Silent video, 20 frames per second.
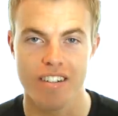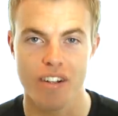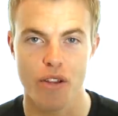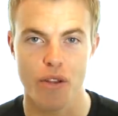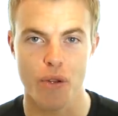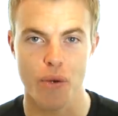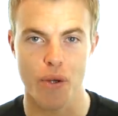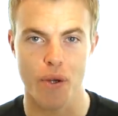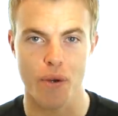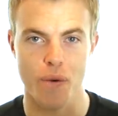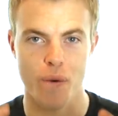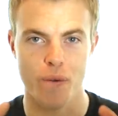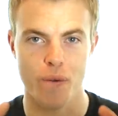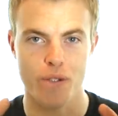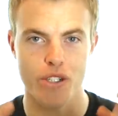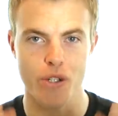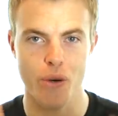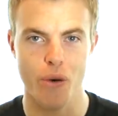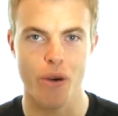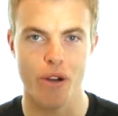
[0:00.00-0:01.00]
through your own
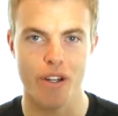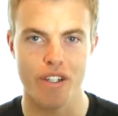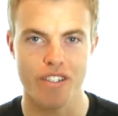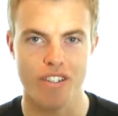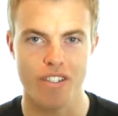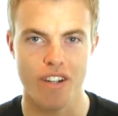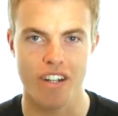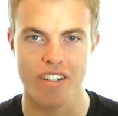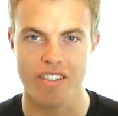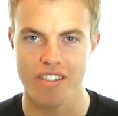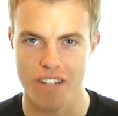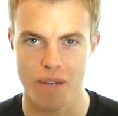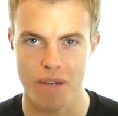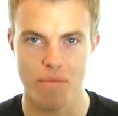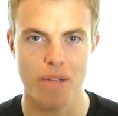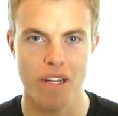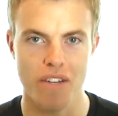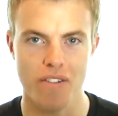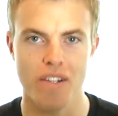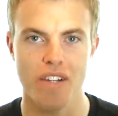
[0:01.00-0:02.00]
choice. On some
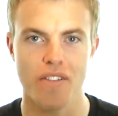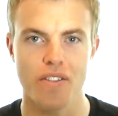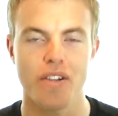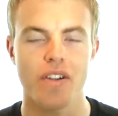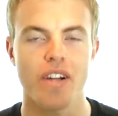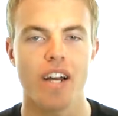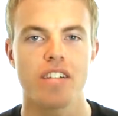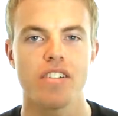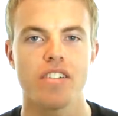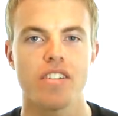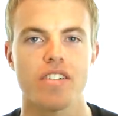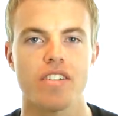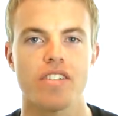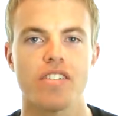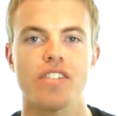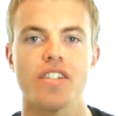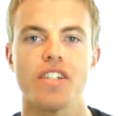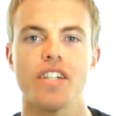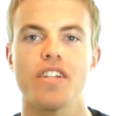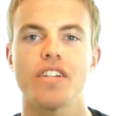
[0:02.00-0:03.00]
level of your
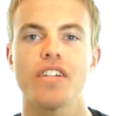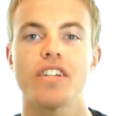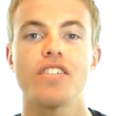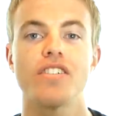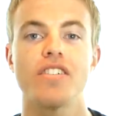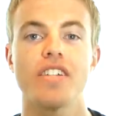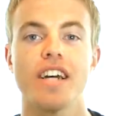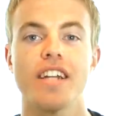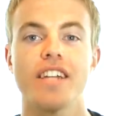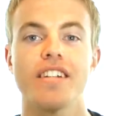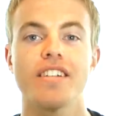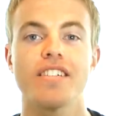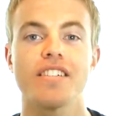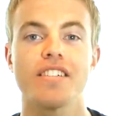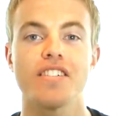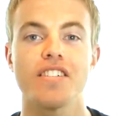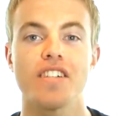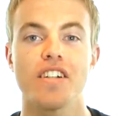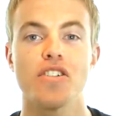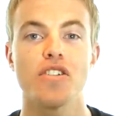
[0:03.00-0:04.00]
consciousness, you need to understand this and
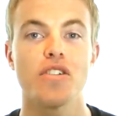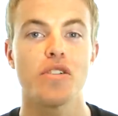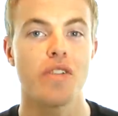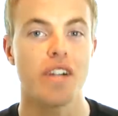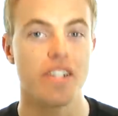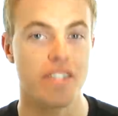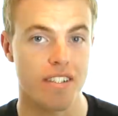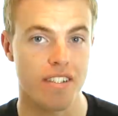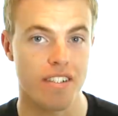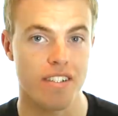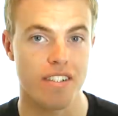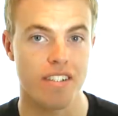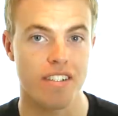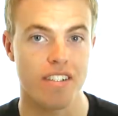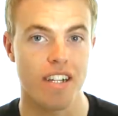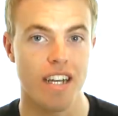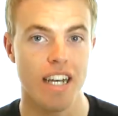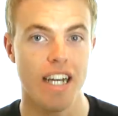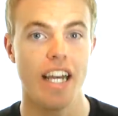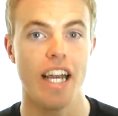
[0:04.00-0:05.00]
start to trust this.
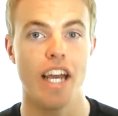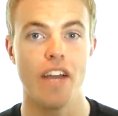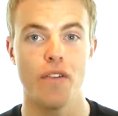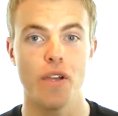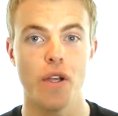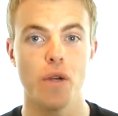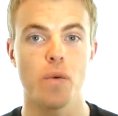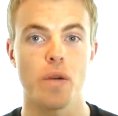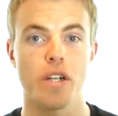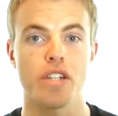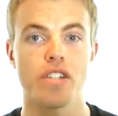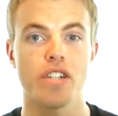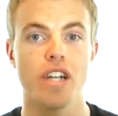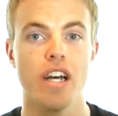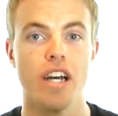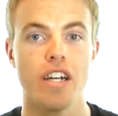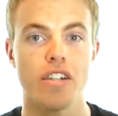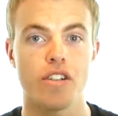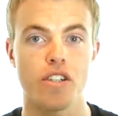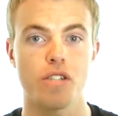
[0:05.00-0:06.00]
If you wish
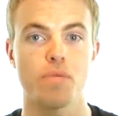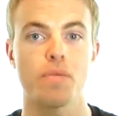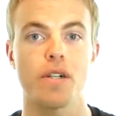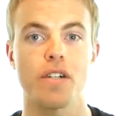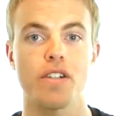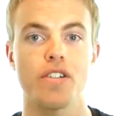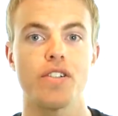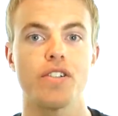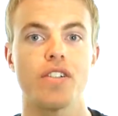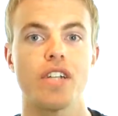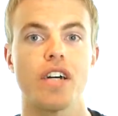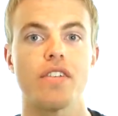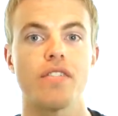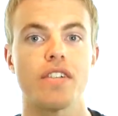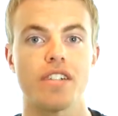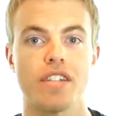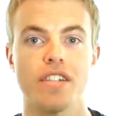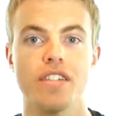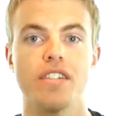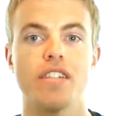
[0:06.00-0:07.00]
to experience yourself
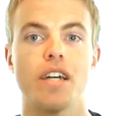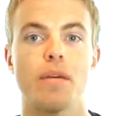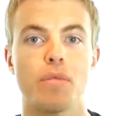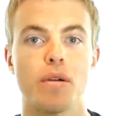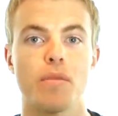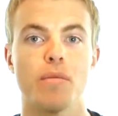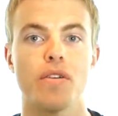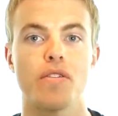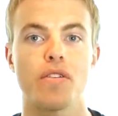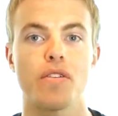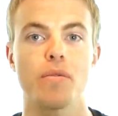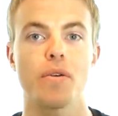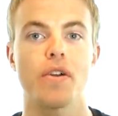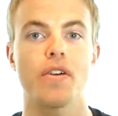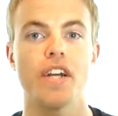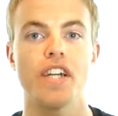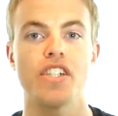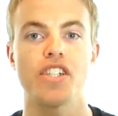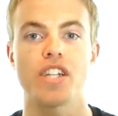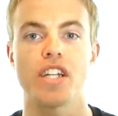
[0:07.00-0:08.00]
as inseparable from
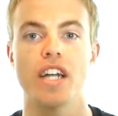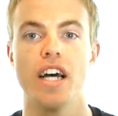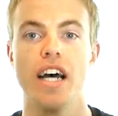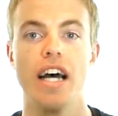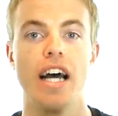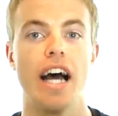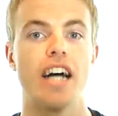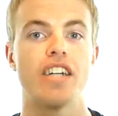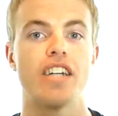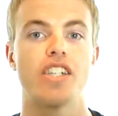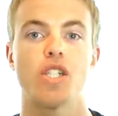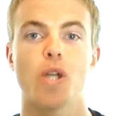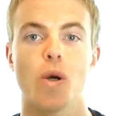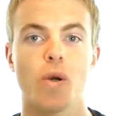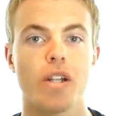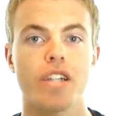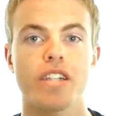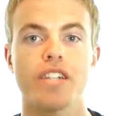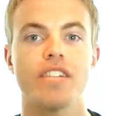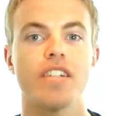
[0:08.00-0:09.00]
creation, as
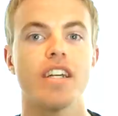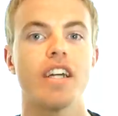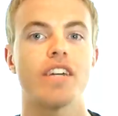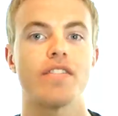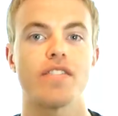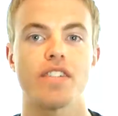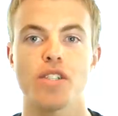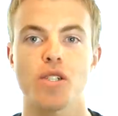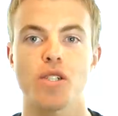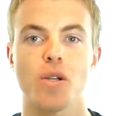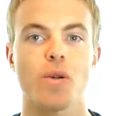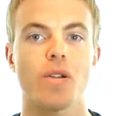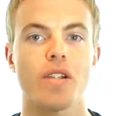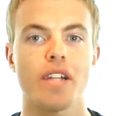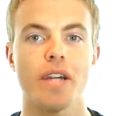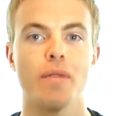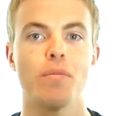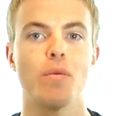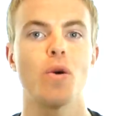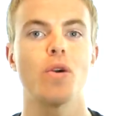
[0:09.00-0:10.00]
totally safe, as
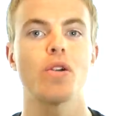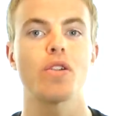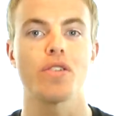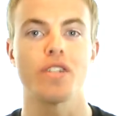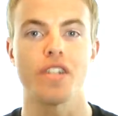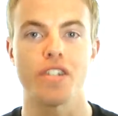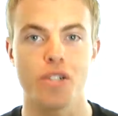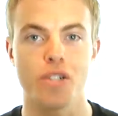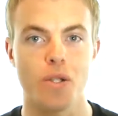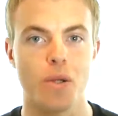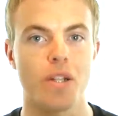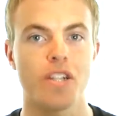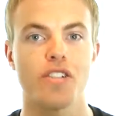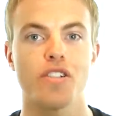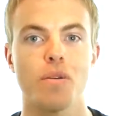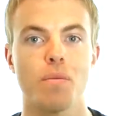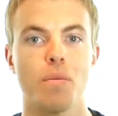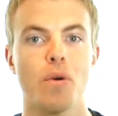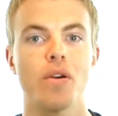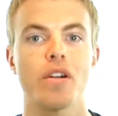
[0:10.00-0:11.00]
totally immortal, as totally
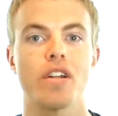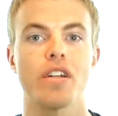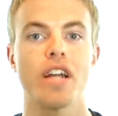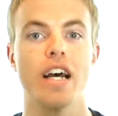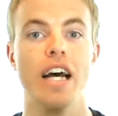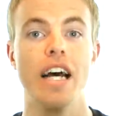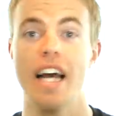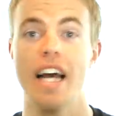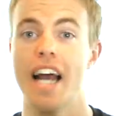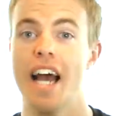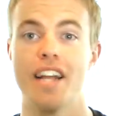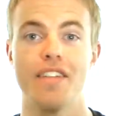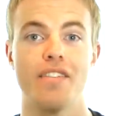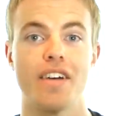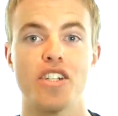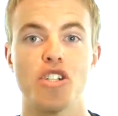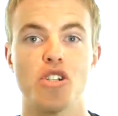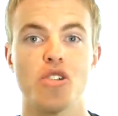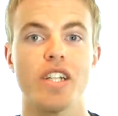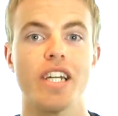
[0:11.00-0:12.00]
supported, and
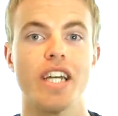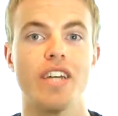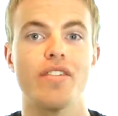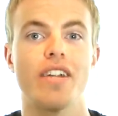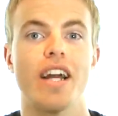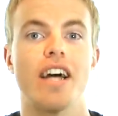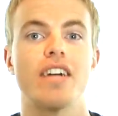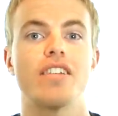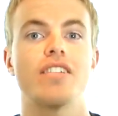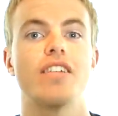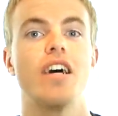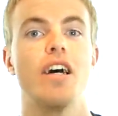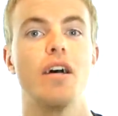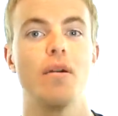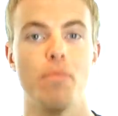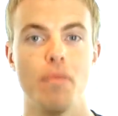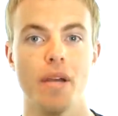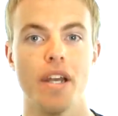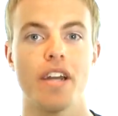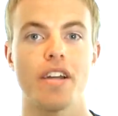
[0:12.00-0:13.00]
eventually even as
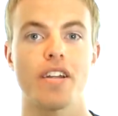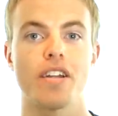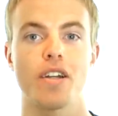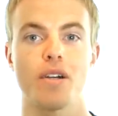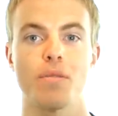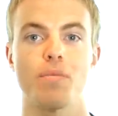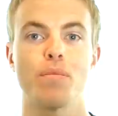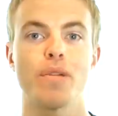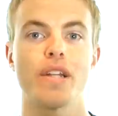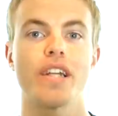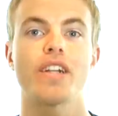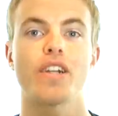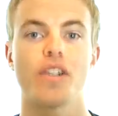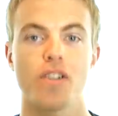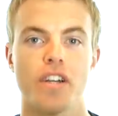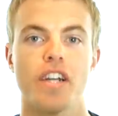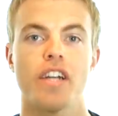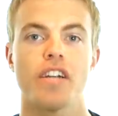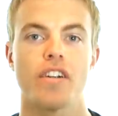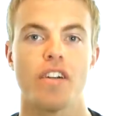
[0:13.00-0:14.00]
being the complete
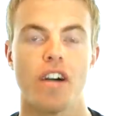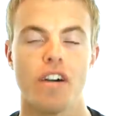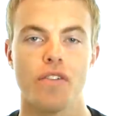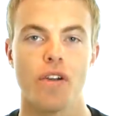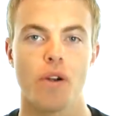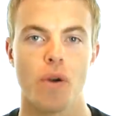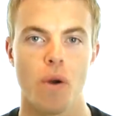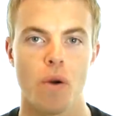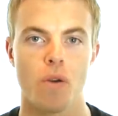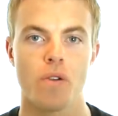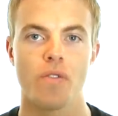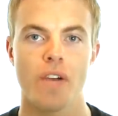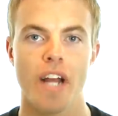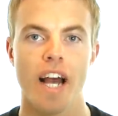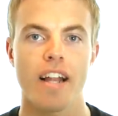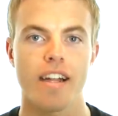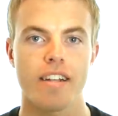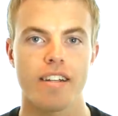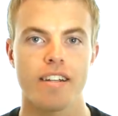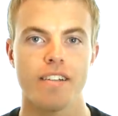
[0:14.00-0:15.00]
creator of your own
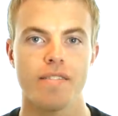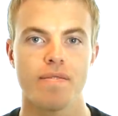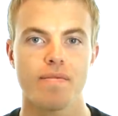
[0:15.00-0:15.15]
reality,